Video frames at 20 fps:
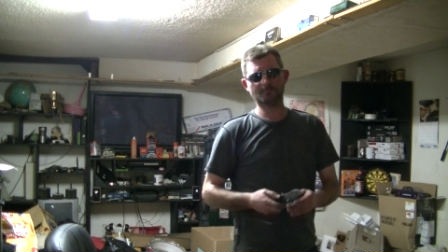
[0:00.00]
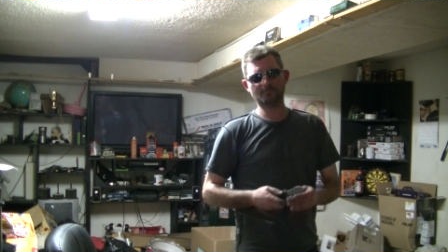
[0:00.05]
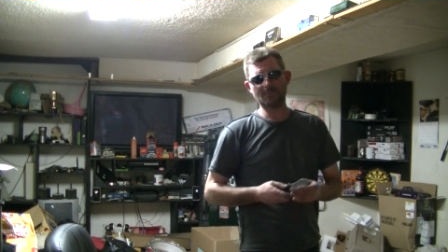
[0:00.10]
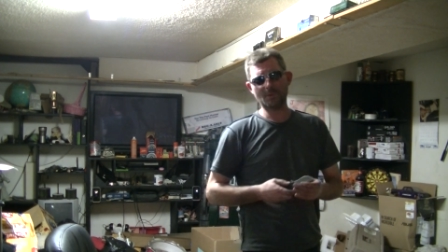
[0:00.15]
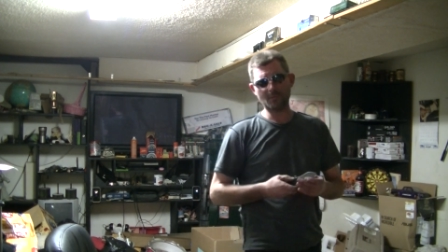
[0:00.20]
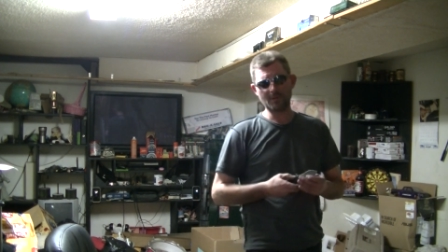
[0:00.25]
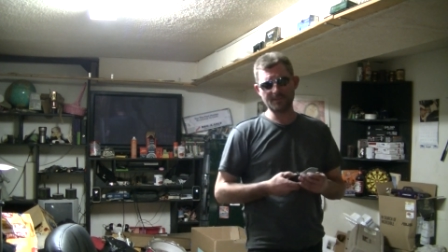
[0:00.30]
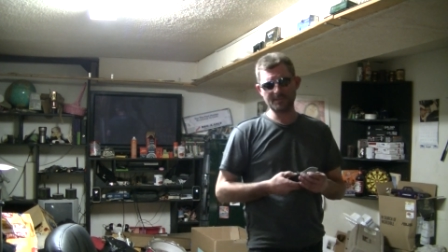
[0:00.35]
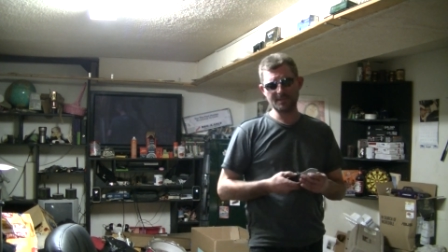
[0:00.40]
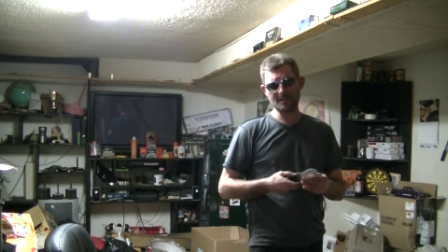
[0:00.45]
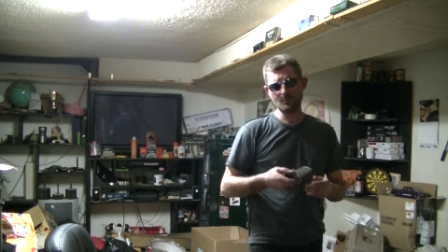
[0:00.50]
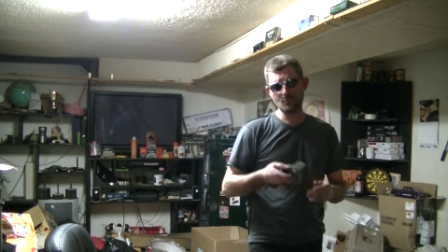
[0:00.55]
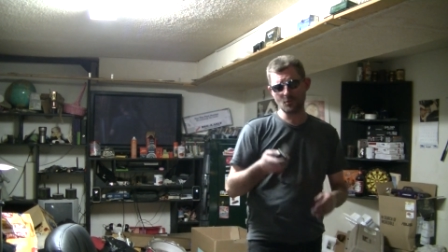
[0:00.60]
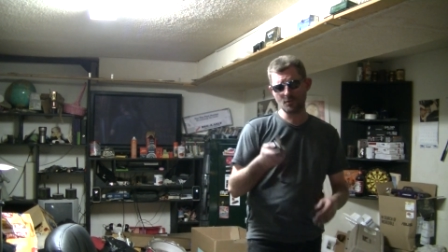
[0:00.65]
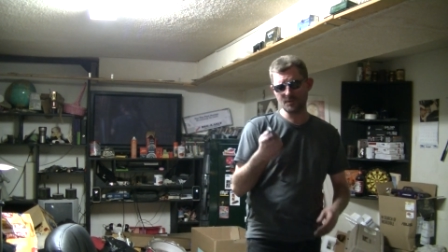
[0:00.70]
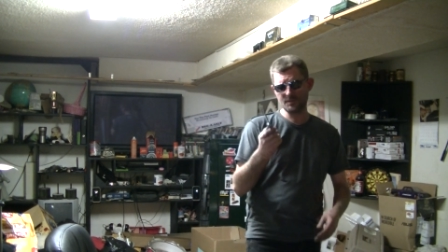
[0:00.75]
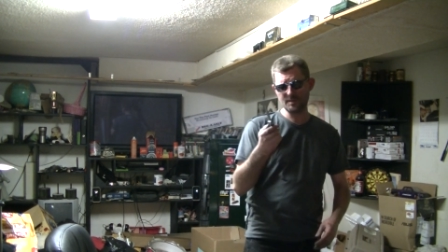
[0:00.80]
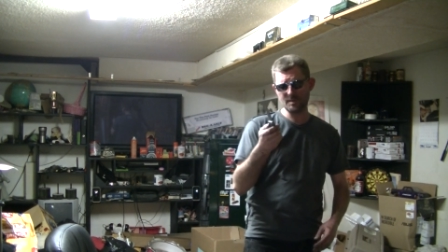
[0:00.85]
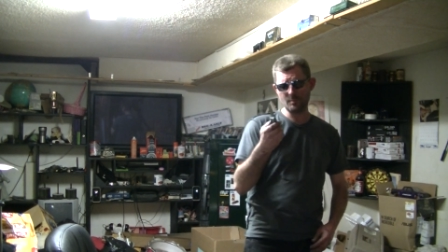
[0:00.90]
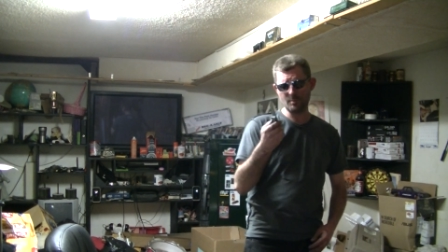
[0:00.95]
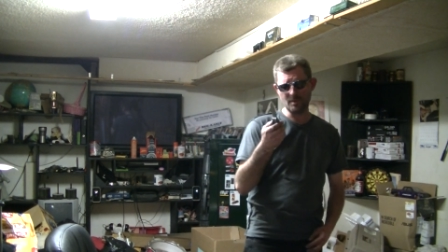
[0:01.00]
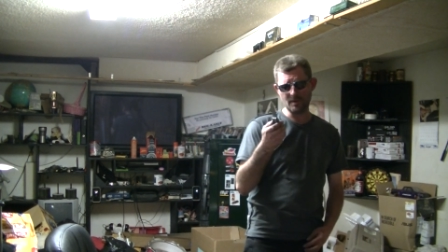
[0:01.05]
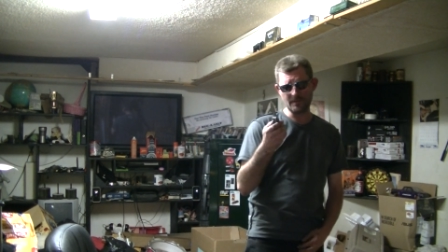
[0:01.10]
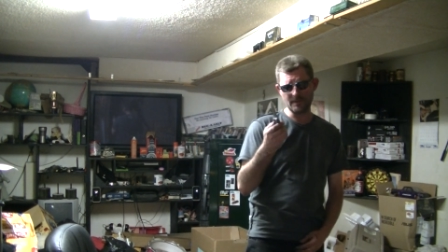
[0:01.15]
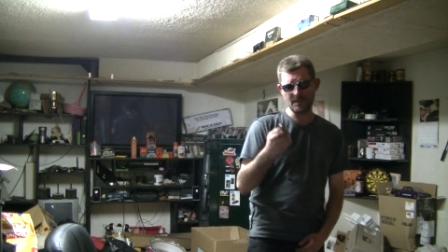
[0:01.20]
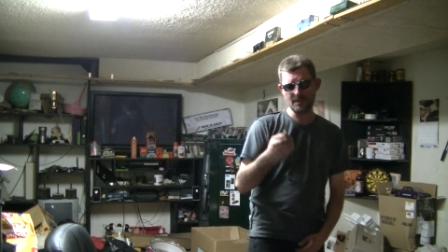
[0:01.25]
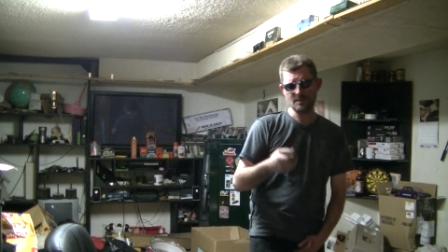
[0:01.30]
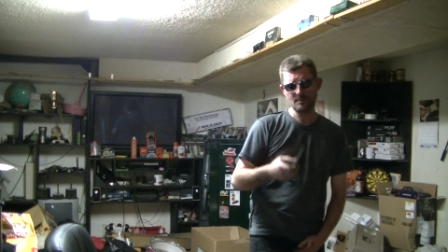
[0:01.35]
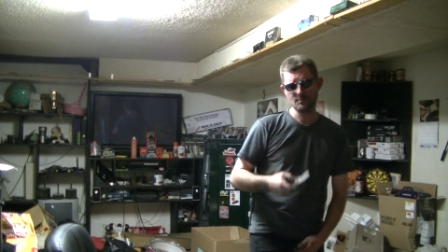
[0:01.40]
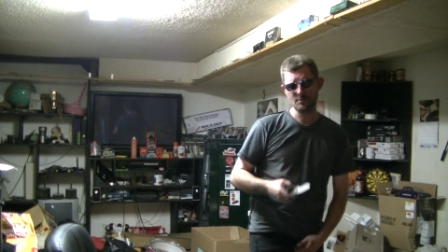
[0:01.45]
I want to see more jimping on
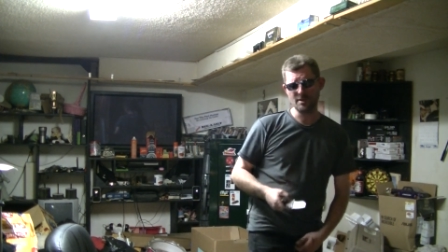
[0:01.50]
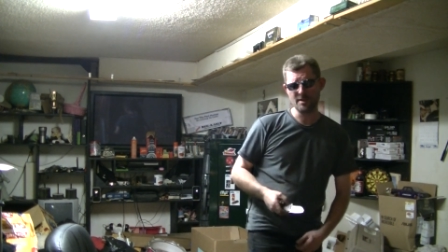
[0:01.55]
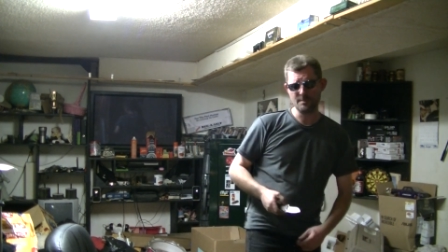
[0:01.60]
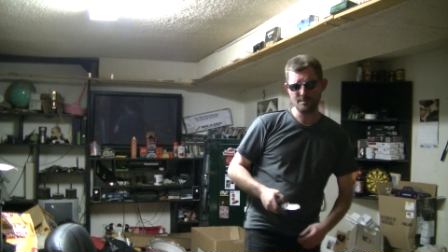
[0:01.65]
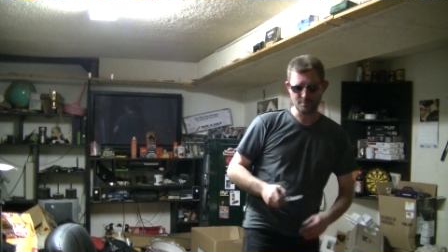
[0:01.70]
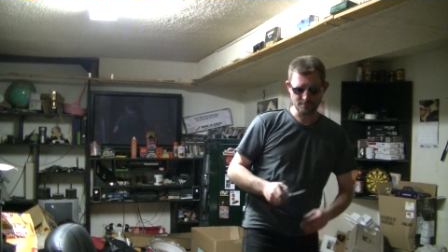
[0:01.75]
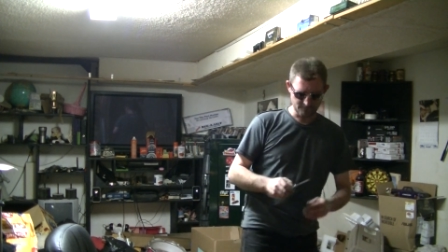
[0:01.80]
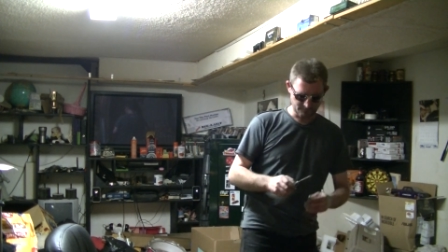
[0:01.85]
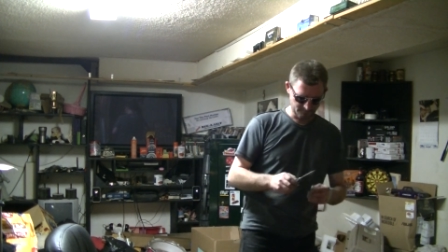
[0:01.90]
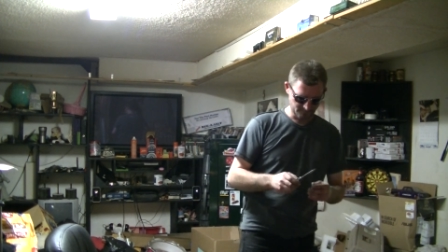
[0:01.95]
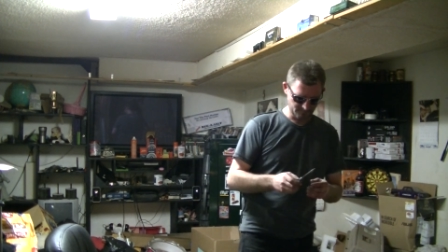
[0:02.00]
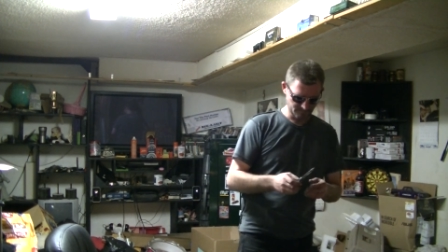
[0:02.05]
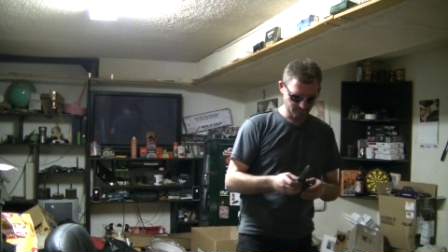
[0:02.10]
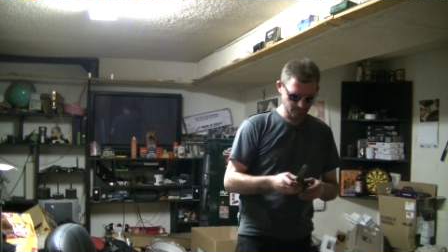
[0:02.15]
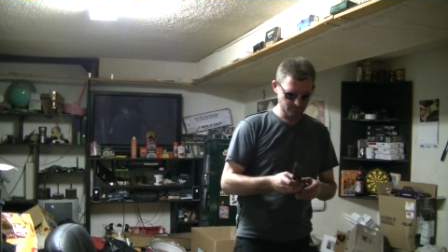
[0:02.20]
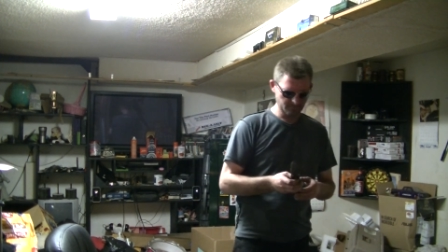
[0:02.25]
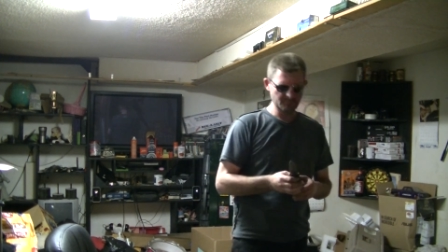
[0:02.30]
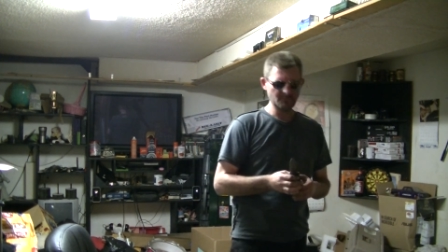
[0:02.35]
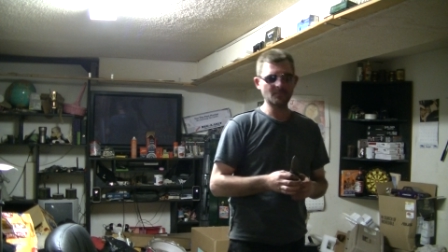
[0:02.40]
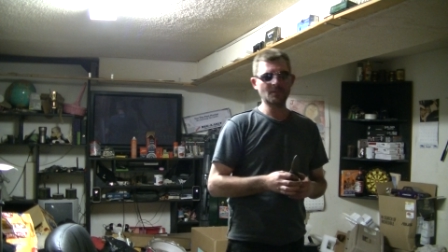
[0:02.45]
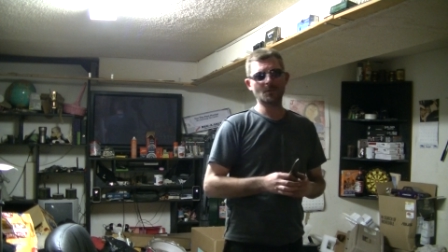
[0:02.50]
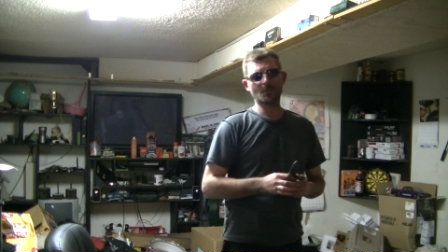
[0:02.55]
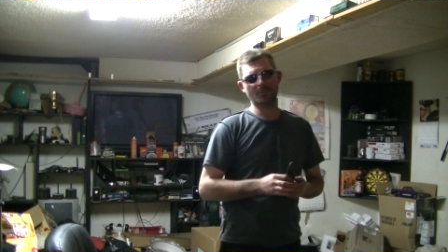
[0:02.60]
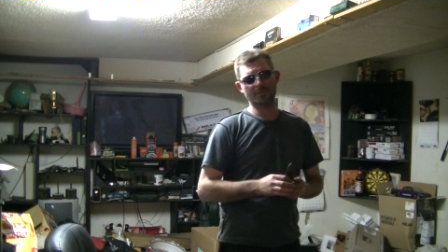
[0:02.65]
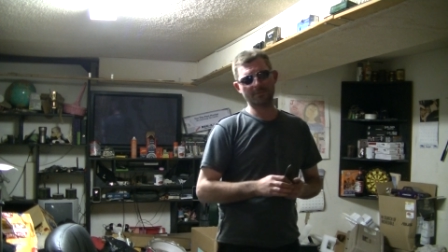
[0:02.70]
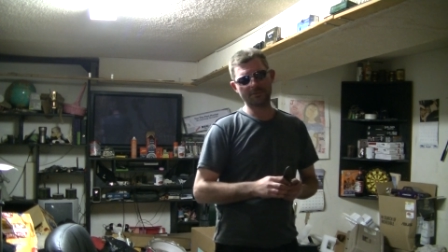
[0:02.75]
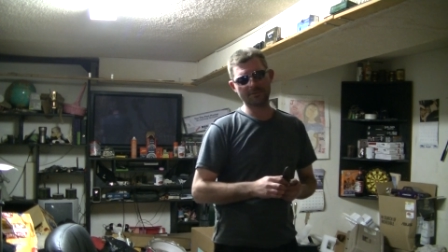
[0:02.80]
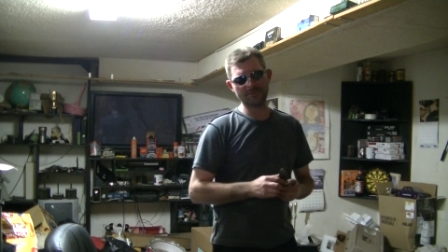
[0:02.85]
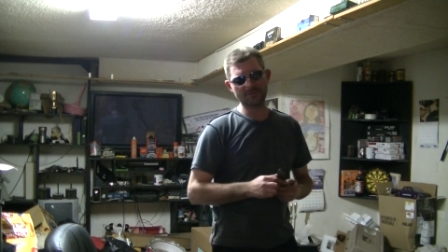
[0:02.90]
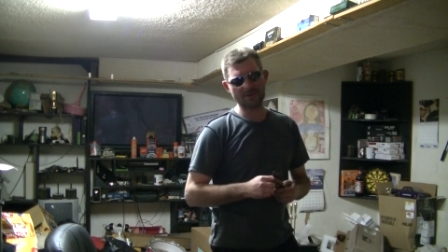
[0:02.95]
the thumb ramp when
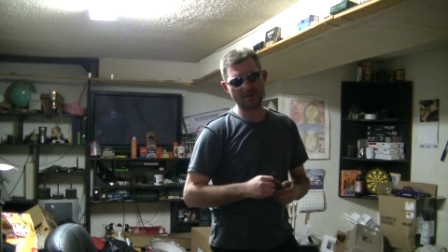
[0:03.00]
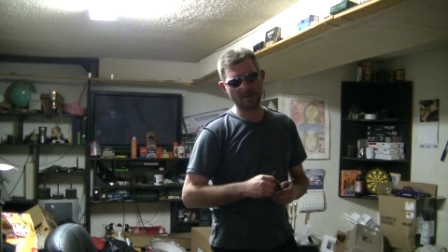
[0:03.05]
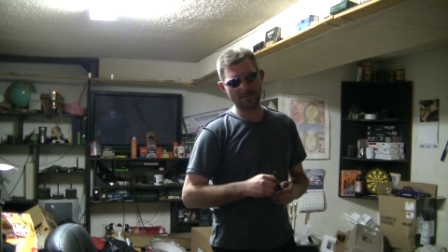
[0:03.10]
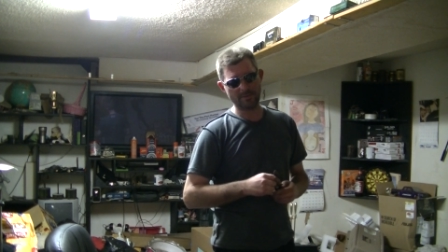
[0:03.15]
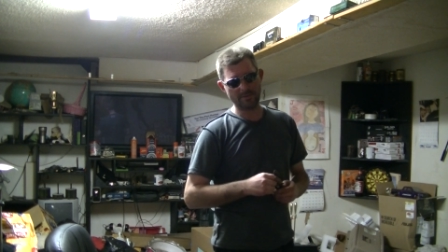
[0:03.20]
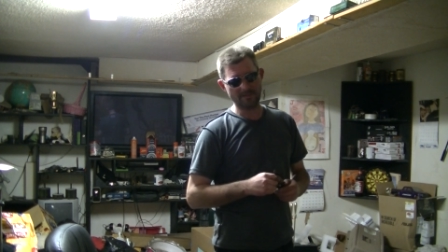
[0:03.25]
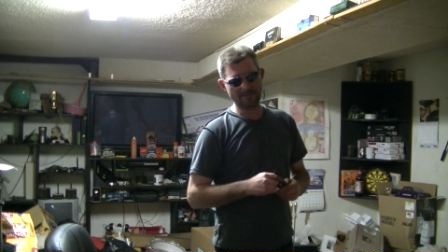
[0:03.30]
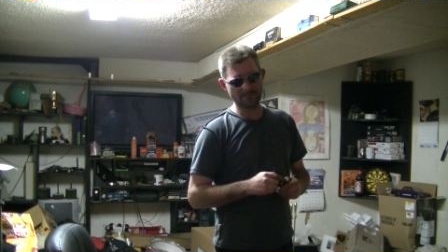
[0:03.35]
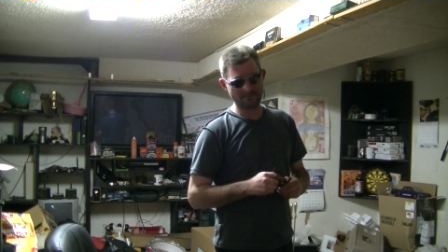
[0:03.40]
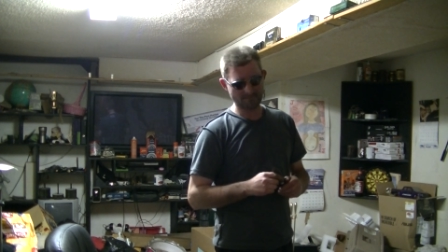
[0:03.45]
you're trapping.